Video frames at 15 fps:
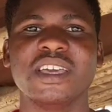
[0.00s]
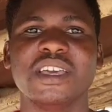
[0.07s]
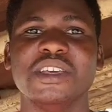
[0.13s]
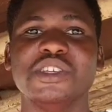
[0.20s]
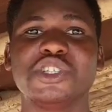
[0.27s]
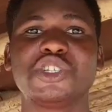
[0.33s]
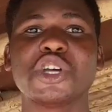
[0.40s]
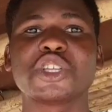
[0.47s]

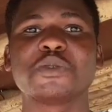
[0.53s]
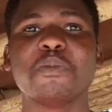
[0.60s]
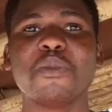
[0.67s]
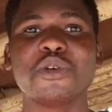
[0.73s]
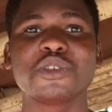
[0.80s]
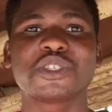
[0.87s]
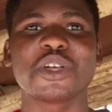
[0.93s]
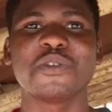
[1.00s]
In short,
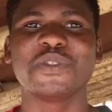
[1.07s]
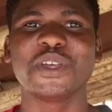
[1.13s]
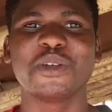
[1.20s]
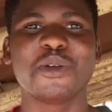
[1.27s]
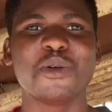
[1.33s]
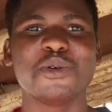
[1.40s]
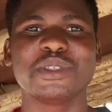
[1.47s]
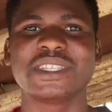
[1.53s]
most of the
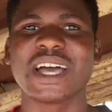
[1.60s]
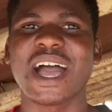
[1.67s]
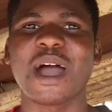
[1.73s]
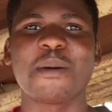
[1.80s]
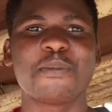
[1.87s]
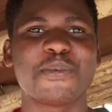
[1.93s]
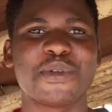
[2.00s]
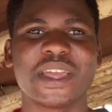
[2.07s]
goats are
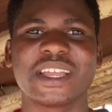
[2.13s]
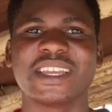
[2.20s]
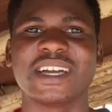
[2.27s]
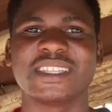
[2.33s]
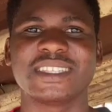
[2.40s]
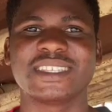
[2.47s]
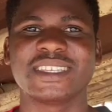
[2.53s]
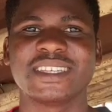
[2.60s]

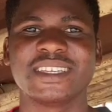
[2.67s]
pregnant,